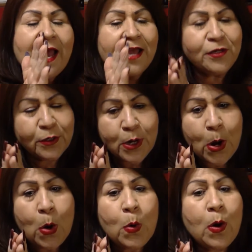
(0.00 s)
And you
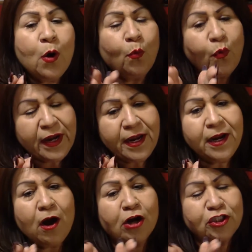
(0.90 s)
know,
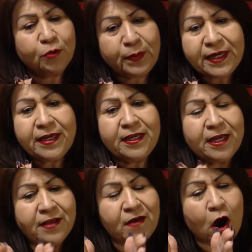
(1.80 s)
we are to
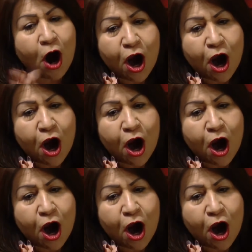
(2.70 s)
be the